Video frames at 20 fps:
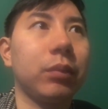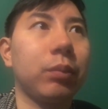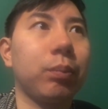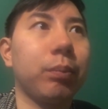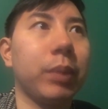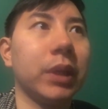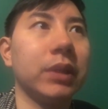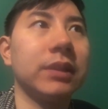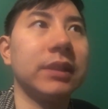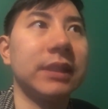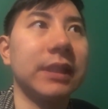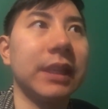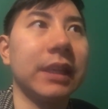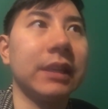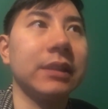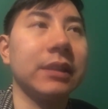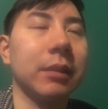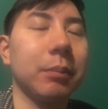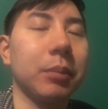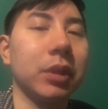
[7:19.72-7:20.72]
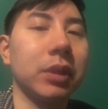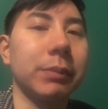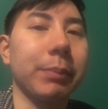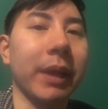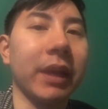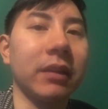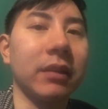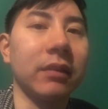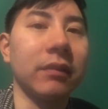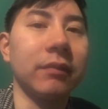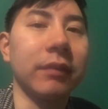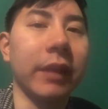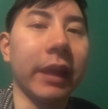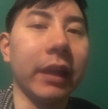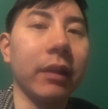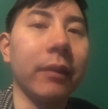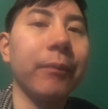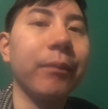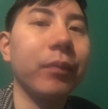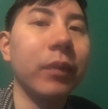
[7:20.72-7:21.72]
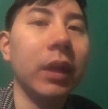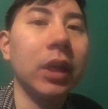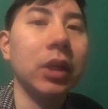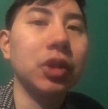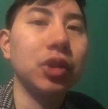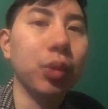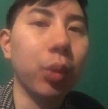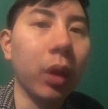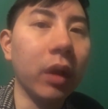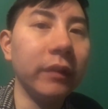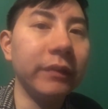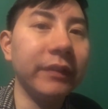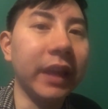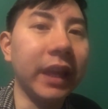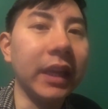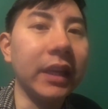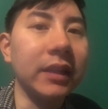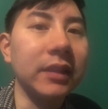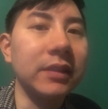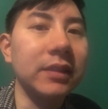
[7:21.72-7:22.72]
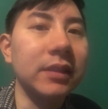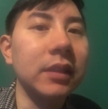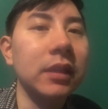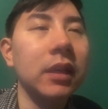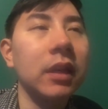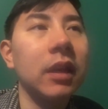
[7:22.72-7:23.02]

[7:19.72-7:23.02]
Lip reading: puts things in perspective. Like 12 days,